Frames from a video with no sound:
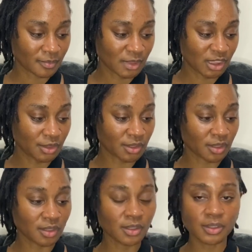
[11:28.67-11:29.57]
she used her
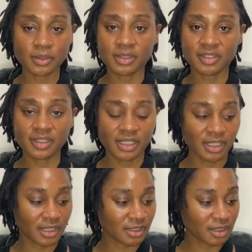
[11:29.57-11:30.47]
logo and everything
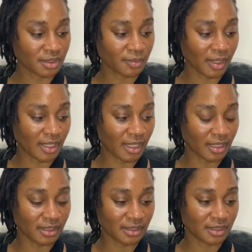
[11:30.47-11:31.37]
in such a way that
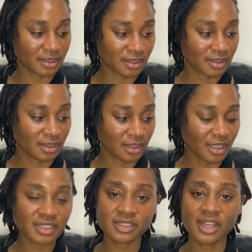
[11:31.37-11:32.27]

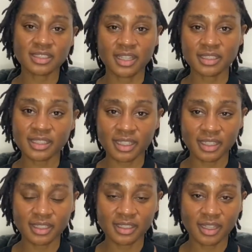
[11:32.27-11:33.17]
it still has an
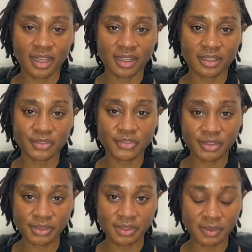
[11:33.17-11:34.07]
elegant
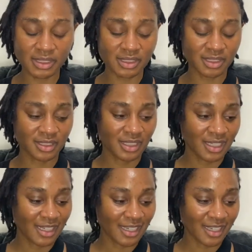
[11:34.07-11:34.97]
feel to it.
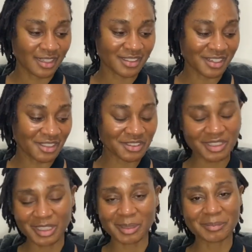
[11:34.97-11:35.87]
And the color
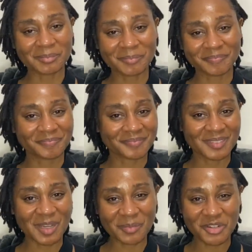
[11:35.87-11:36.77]
scheme,
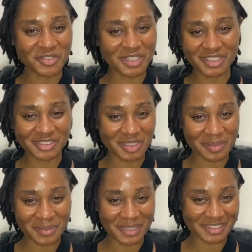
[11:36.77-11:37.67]
I'm here for the color
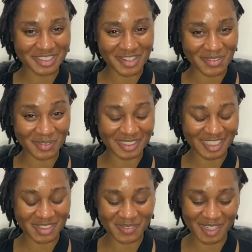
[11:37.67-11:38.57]
scheme, hands down, all day,
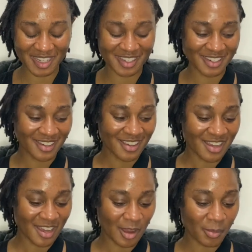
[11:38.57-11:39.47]
every day.
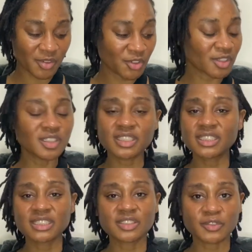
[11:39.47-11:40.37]
But if you're looking
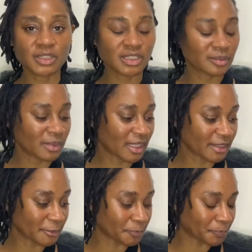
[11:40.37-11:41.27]
just for
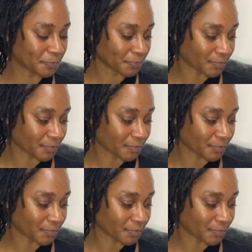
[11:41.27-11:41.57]
some,